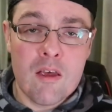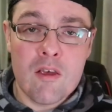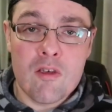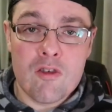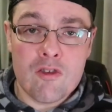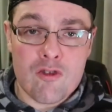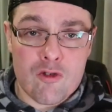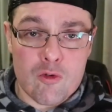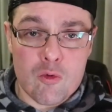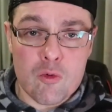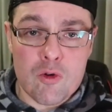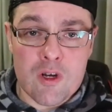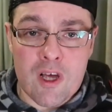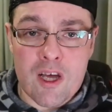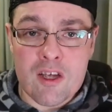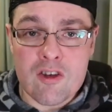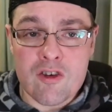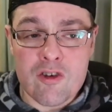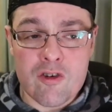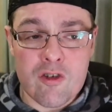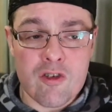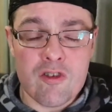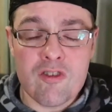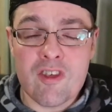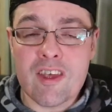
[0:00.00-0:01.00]
So
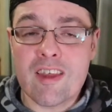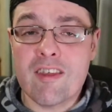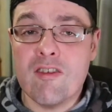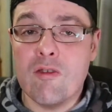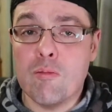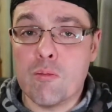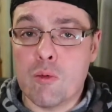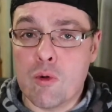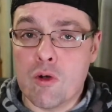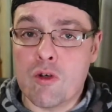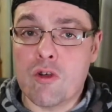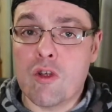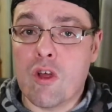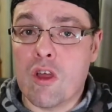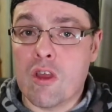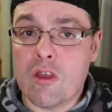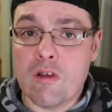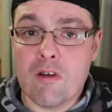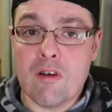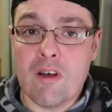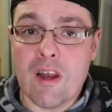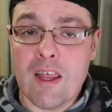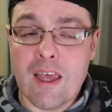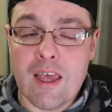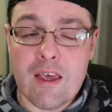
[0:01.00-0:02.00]
natural. It's like they spoke it all
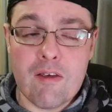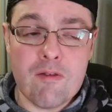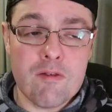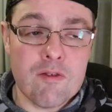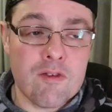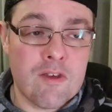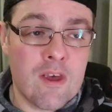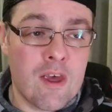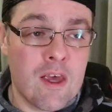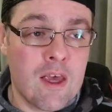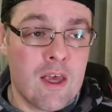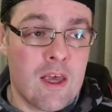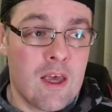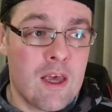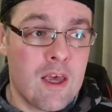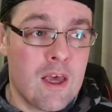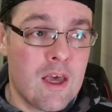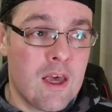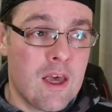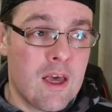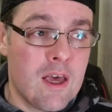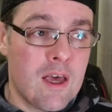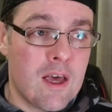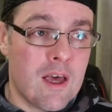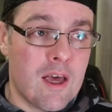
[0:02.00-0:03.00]
their lives.
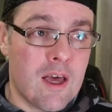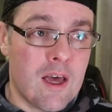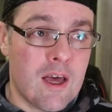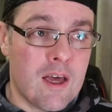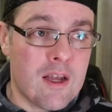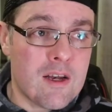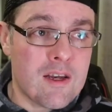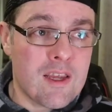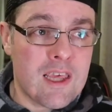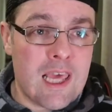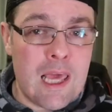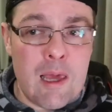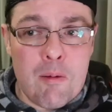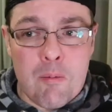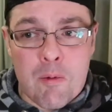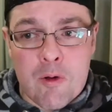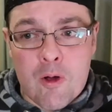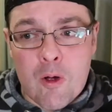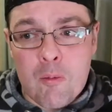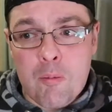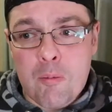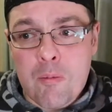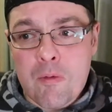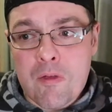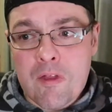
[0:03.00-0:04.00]
And keeping
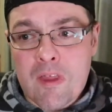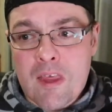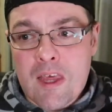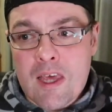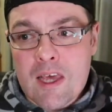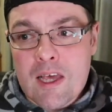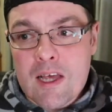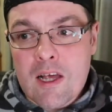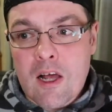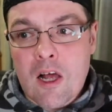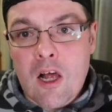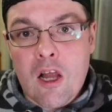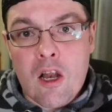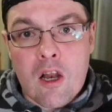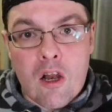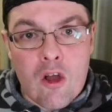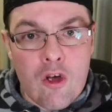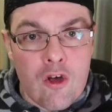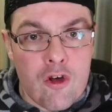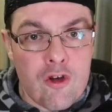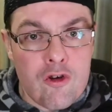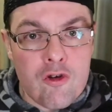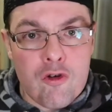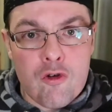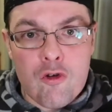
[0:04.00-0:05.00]
up the
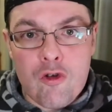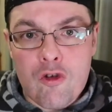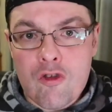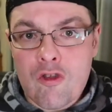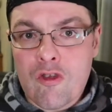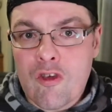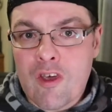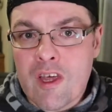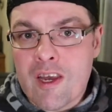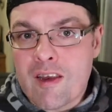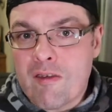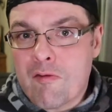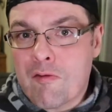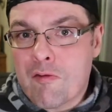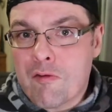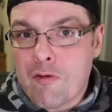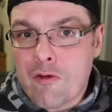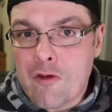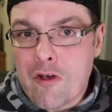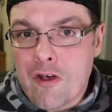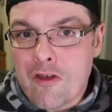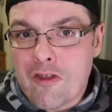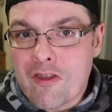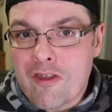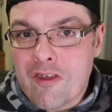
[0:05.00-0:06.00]
clown routine
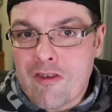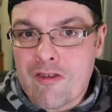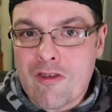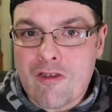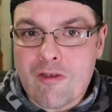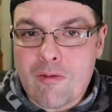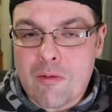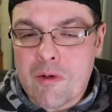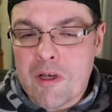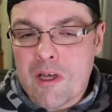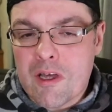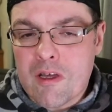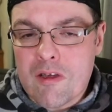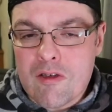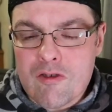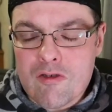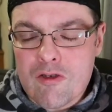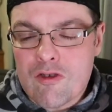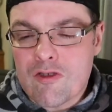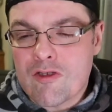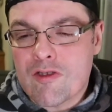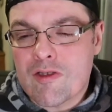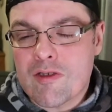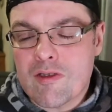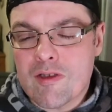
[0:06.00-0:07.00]
throughout this as well, it's
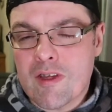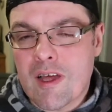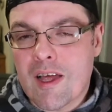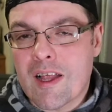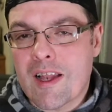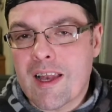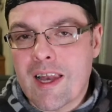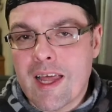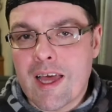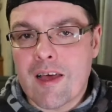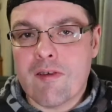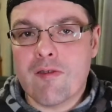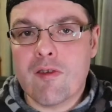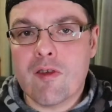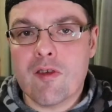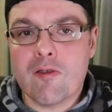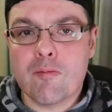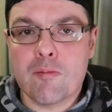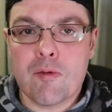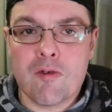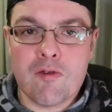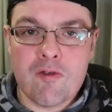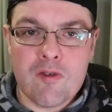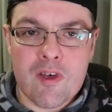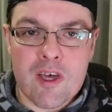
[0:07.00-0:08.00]
just a level of
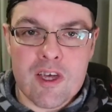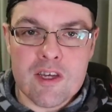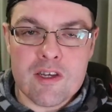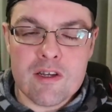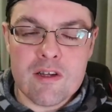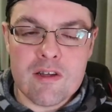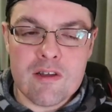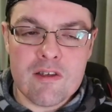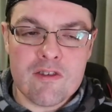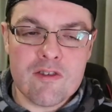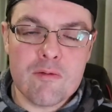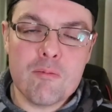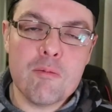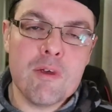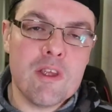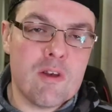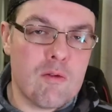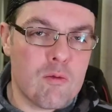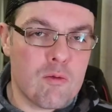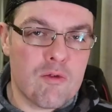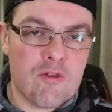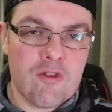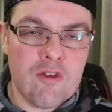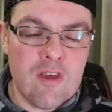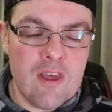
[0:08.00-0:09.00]
professionalism you
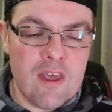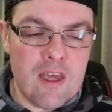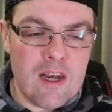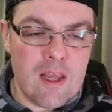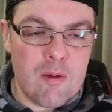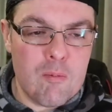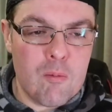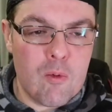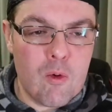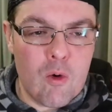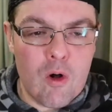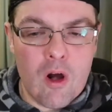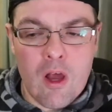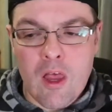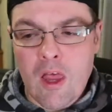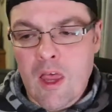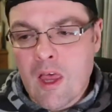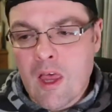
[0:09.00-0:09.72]
don't see anymore.